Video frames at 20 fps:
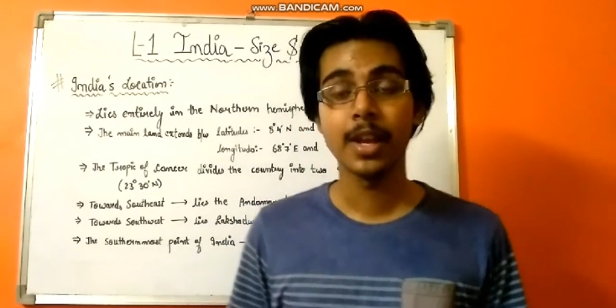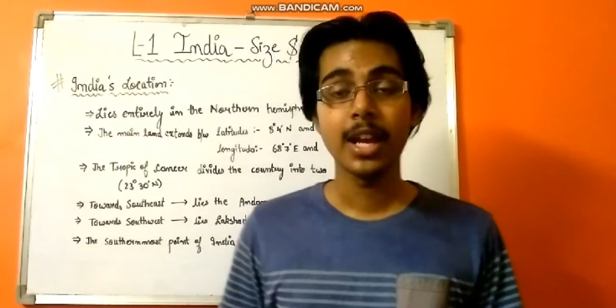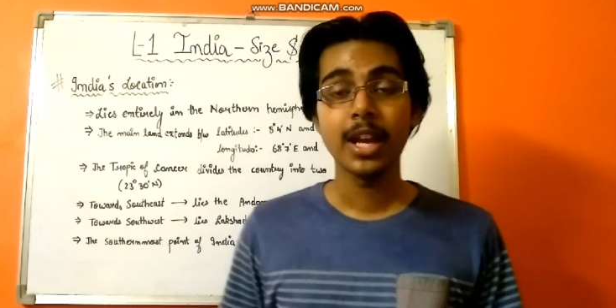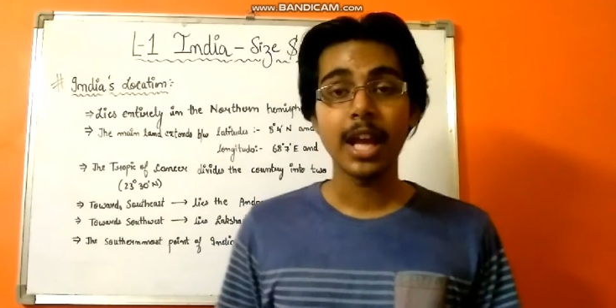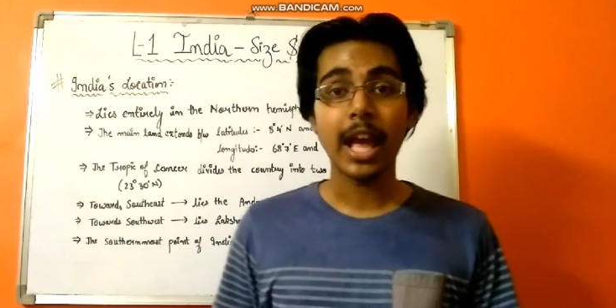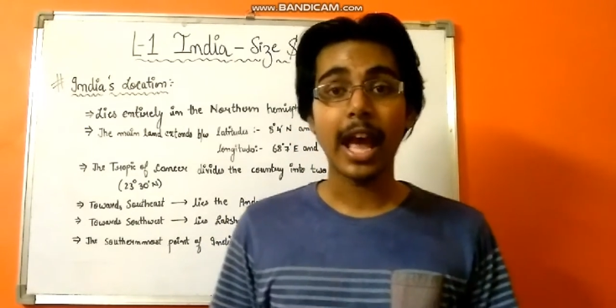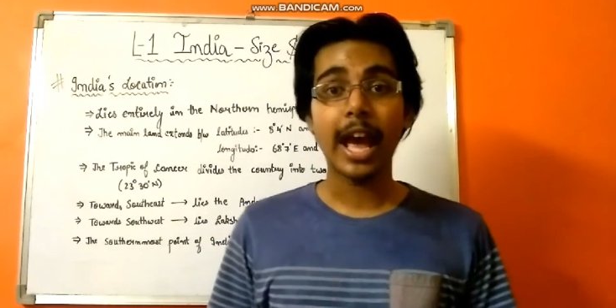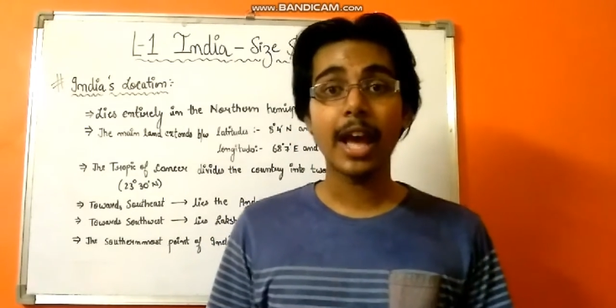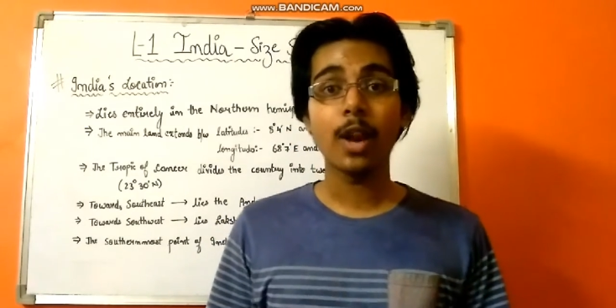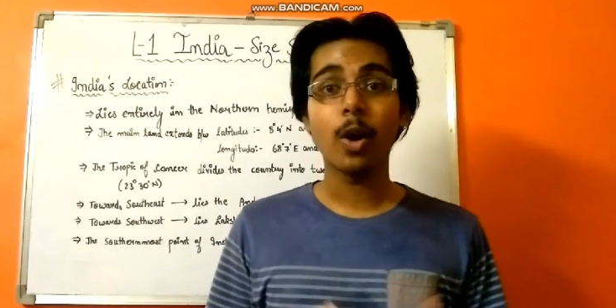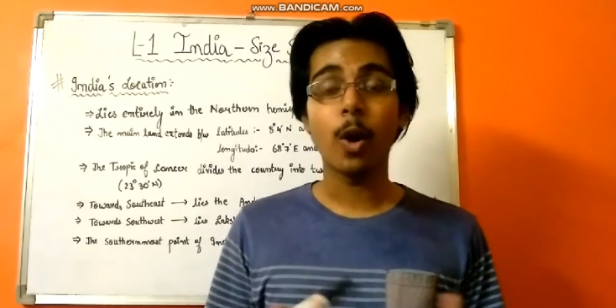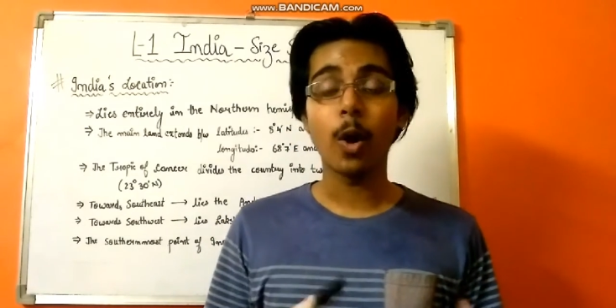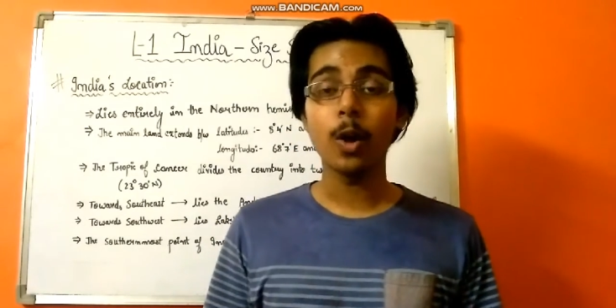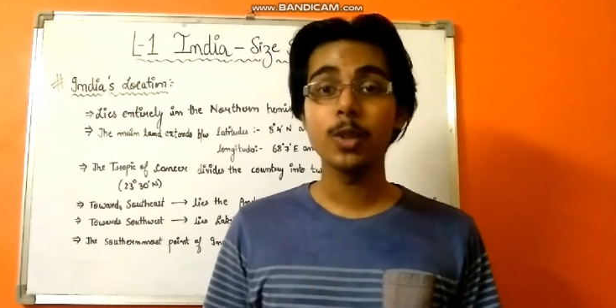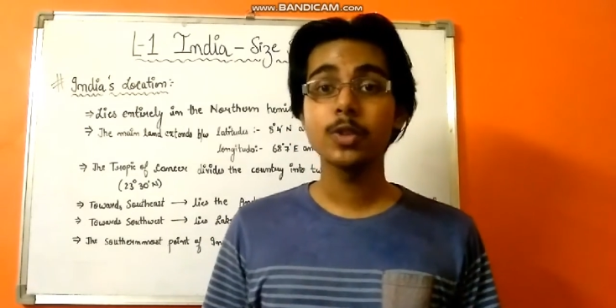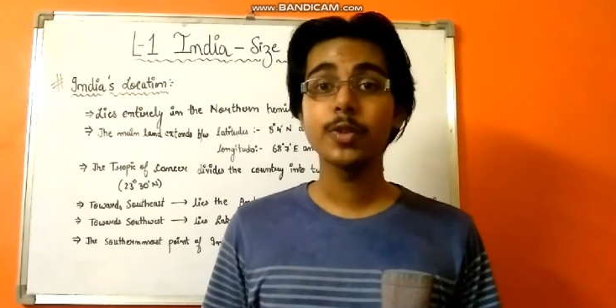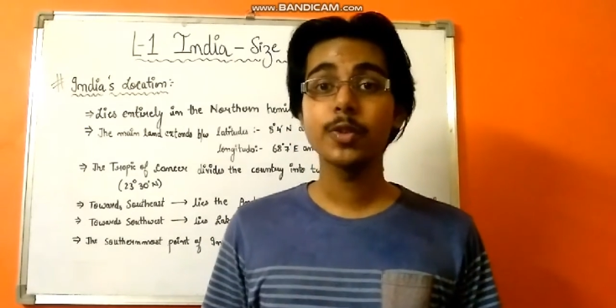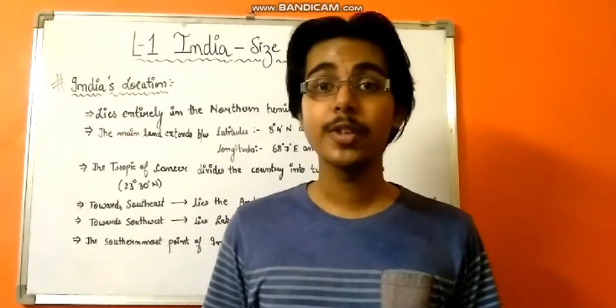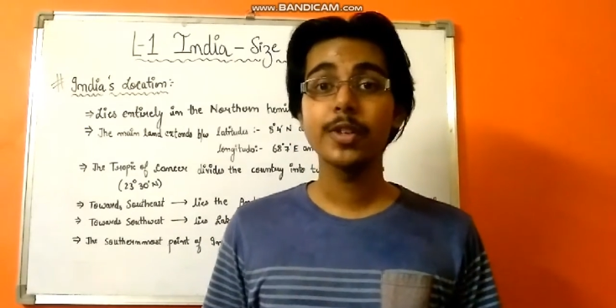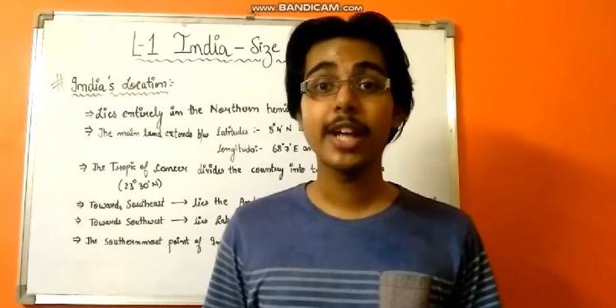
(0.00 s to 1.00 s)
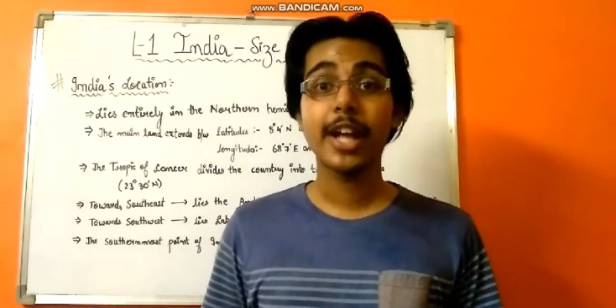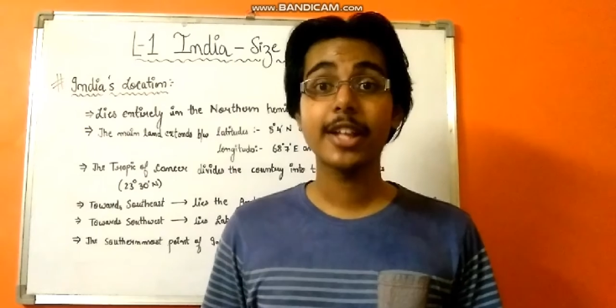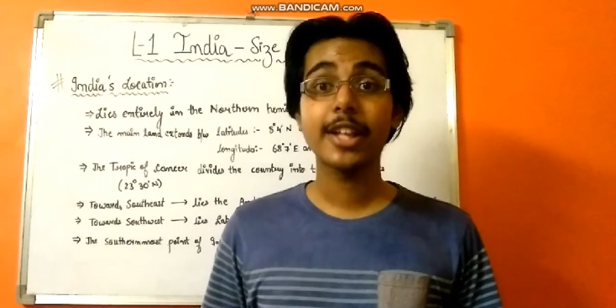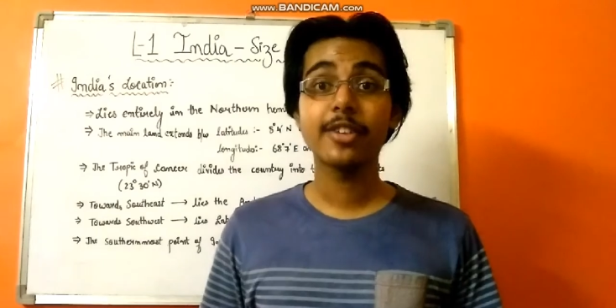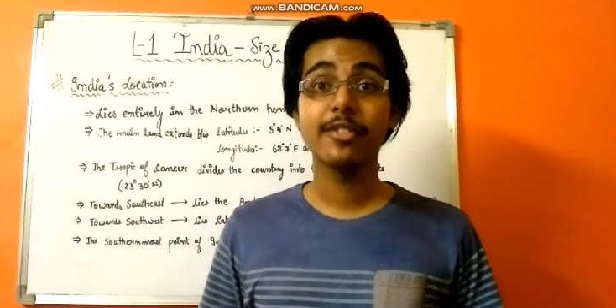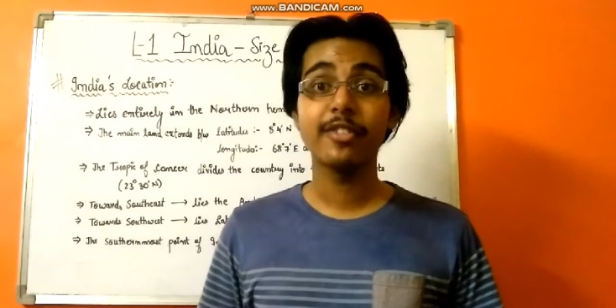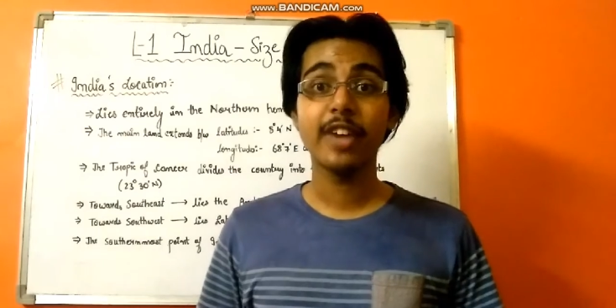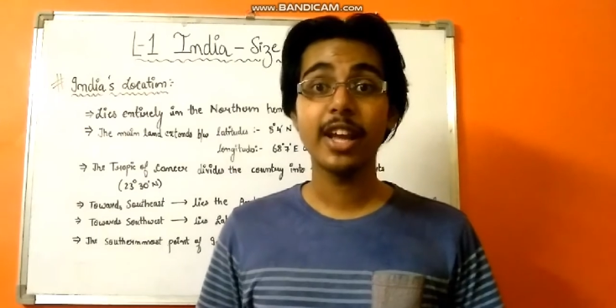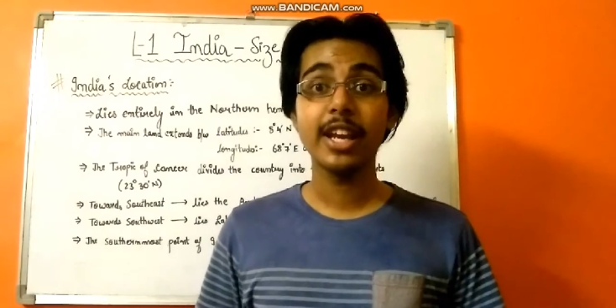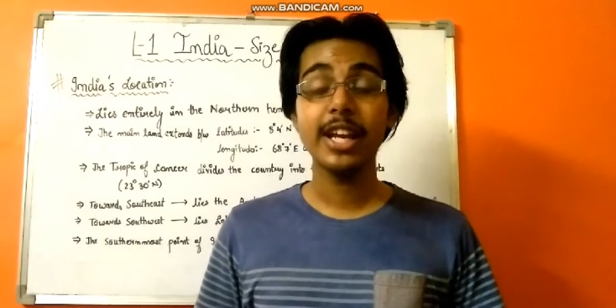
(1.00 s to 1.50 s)
And also it has
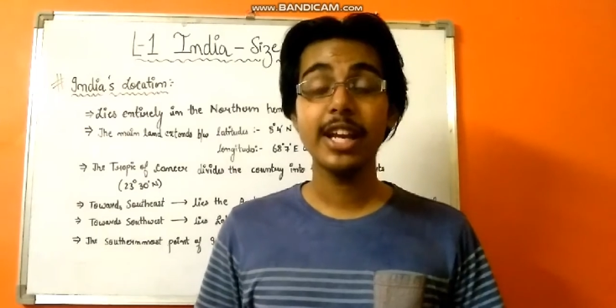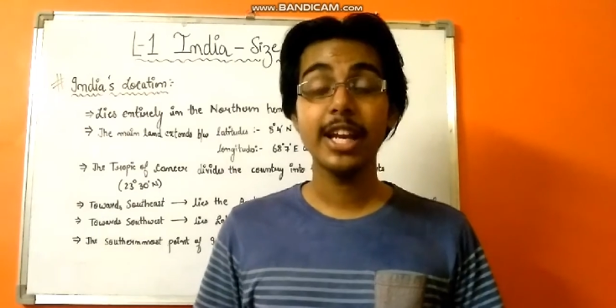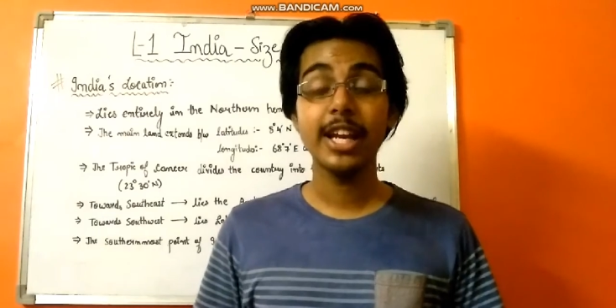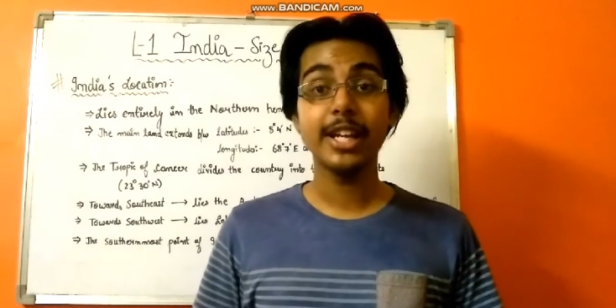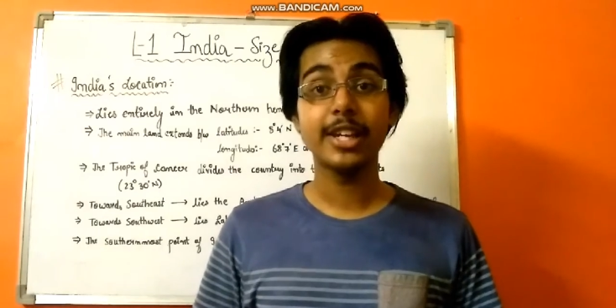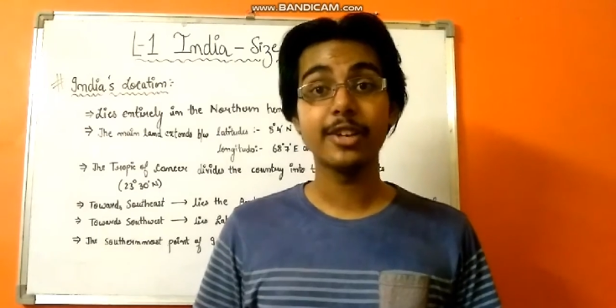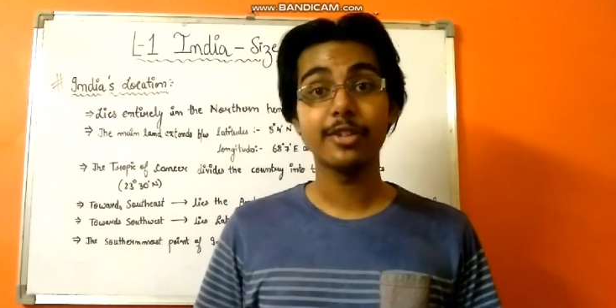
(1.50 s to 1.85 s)
a very